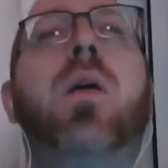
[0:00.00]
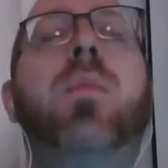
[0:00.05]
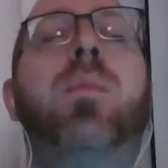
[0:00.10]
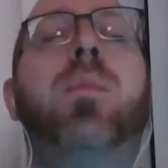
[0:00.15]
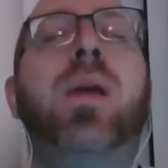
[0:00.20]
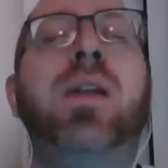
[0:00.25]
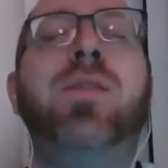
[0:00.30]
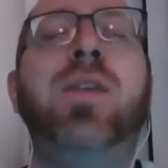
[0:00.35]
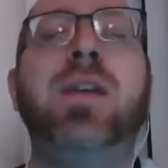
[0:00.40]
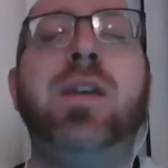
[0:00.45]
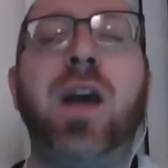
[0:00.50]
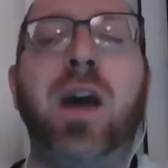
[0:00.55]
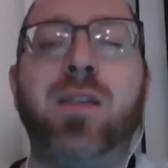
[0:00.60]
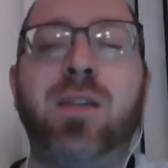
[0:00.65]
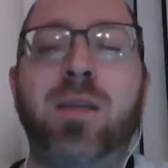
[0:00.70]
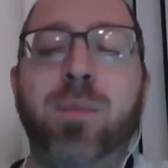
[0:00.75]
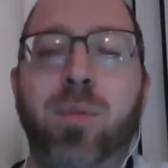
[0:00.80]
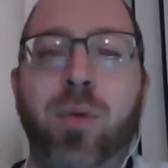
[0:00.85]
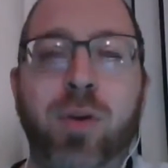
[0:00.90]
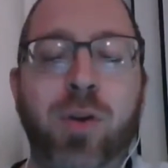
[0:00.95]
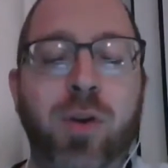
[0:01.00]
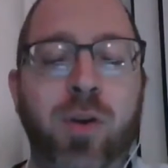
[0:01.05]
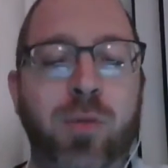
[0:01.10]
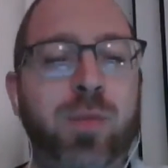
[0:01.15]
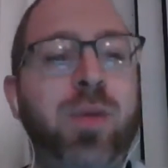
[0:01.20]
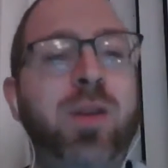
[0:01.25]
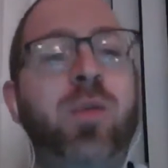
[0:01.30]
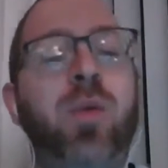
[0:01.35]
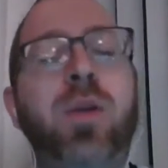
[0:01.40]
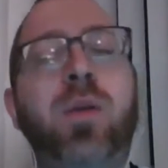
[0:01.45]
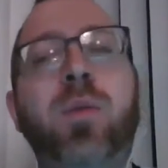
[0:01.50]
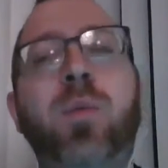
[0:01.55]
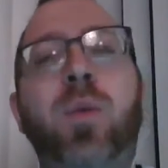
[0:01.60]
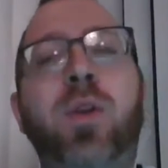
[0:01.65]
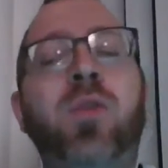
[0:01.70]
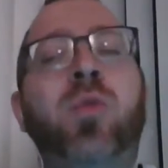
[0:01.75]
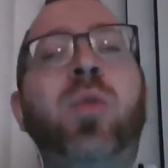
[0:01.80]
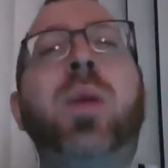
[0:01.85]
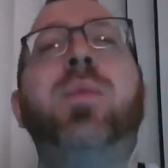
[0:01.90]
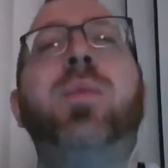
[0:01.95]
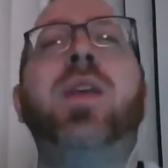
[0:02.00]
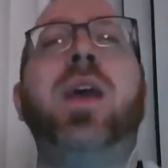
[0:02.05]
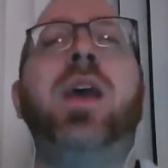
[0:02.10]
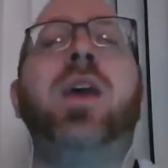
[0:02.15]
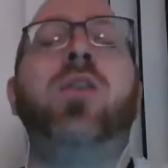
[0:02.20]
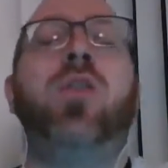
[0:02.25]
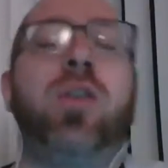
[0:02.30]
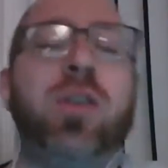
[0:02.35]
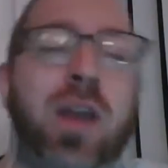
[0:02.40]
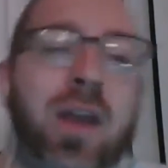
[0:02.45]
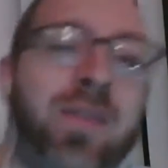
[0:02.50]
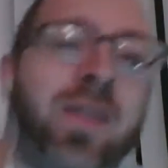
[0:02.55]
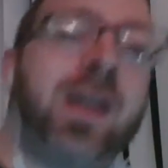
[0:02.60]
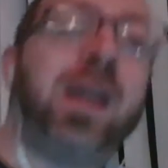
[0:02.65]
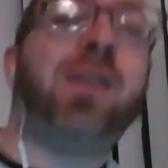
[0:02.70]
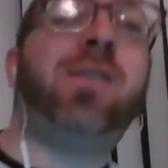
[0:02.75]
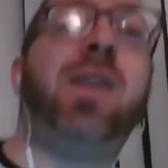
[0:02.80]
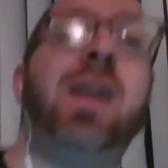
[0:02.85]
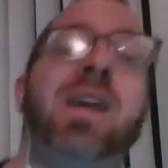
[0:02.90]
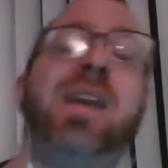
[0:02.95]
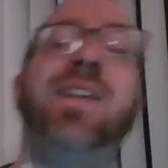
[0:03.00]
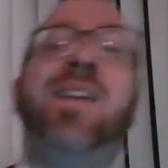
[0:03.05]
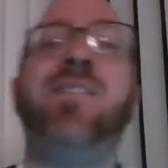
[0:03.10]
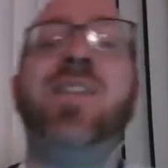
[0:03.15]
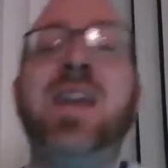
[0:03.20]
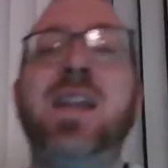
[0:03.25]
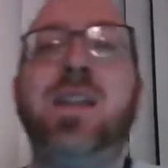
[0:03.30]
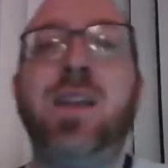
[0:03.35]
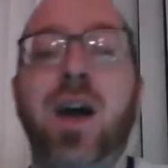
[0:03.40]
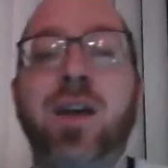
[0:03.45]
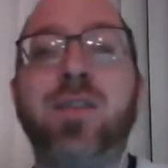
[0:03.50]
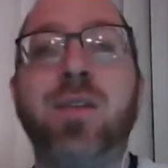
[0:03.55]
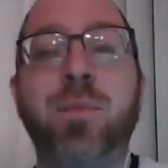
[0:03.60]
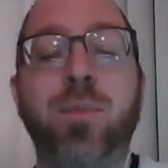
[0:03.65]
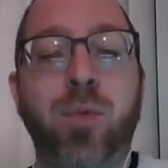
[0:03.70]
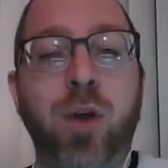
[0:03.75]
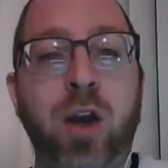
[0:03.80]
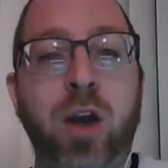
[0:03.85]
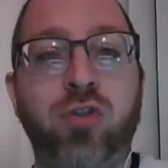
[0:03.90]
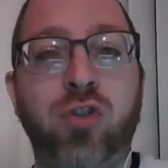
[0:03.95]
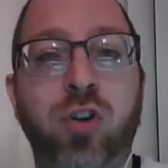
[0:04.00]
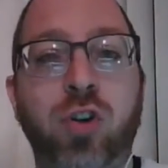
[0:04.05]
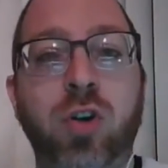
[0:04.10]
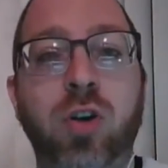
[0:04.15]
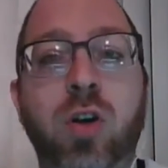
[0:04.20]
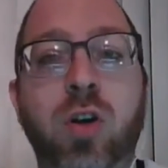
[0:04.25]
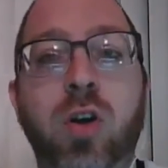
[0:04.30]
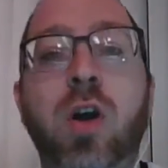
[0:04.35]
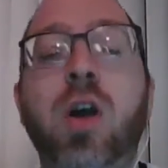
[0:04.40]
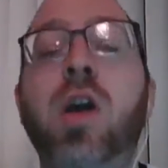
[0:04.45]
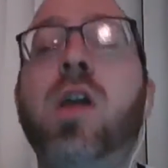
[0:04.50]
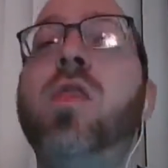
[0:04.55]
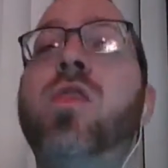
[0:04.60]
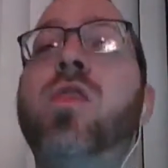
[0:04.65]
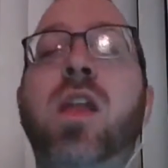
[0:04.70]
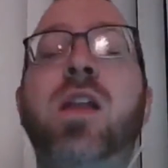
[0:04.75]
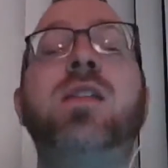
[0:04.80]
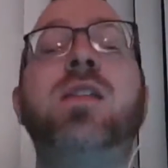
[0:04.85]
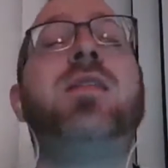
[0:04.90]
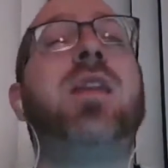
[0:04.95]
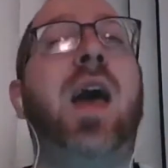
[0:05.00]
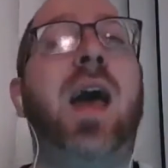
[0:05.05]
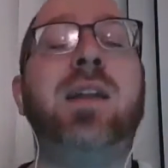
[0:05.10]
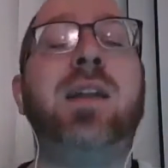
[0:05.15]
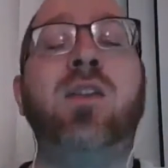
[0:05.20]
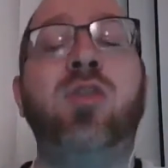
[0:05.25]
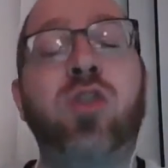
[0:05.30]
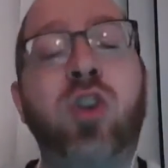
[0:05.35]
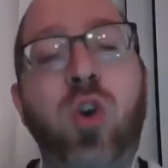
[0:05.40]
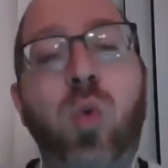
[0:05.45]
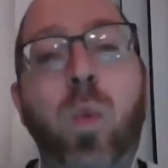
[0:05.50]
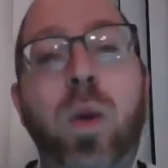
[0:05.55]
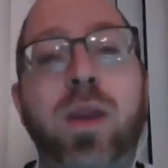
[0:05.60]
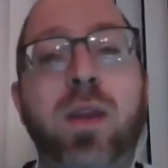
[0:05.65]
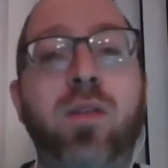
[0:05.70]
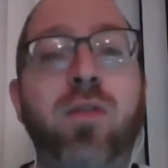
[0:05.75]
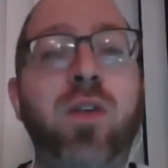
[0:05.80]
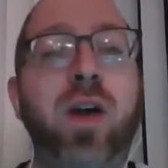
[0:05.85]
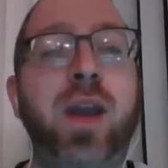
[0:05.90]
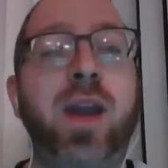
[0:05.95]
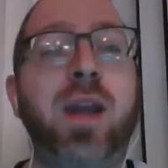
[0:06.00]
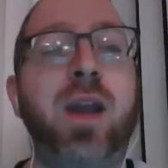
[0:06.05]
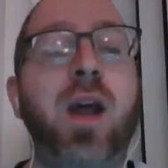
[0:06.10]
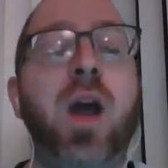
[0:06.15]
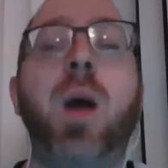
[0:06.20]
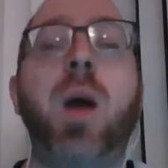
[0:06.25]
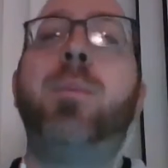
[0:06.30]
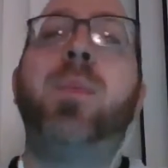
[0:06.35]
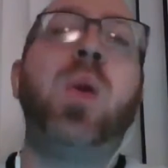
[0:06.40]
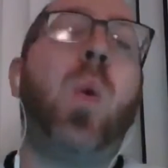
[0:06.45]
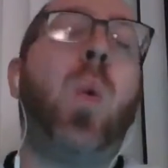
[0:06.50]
But if he doesn't, this is what I'm saying, Chris. I think if he doesn't pressure, then Saenz is going to win the fight, but it